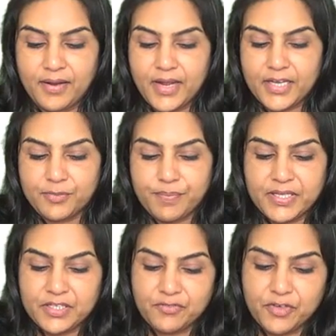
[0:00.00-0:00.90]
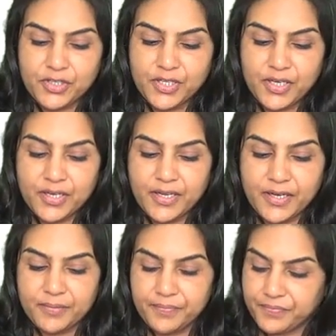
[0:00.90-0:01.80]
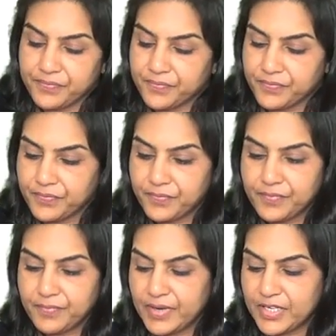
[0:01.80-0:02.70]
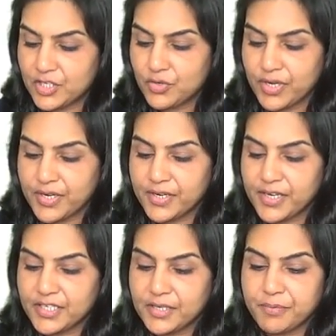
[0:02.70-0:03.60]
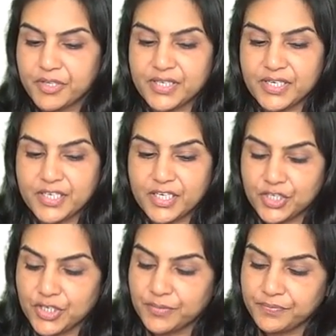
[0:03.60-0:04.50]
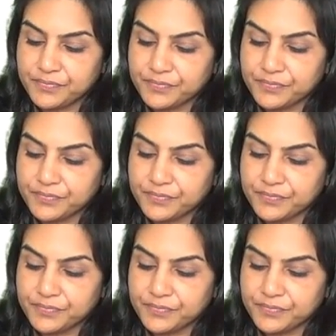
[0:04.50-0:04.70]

Expense for the year. Let's look at a neater presentation.